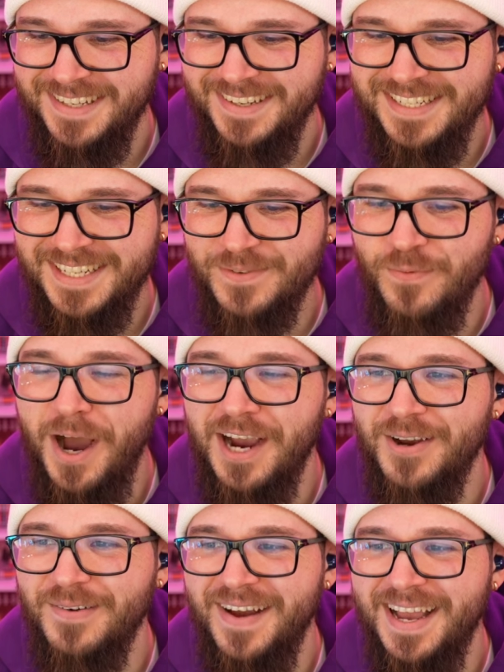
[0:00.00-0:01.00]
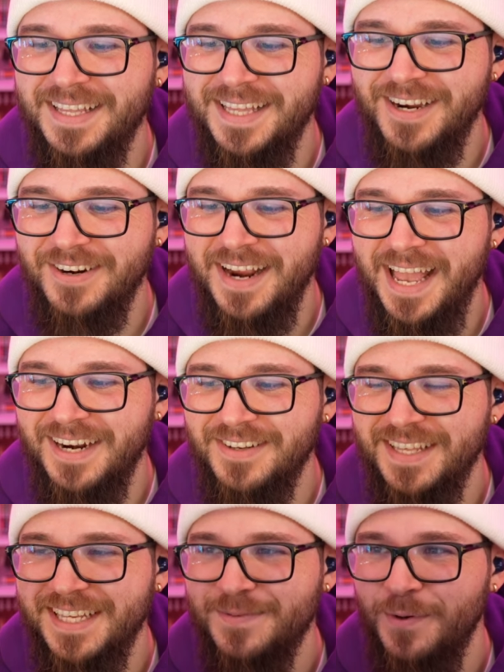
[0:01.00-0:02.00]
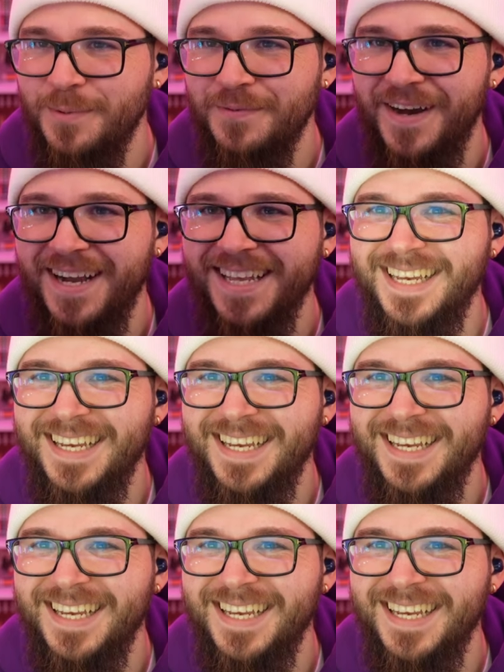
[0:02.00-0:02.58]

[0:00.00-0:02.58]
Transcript: You just walk away. Let her handle this. We'll move on.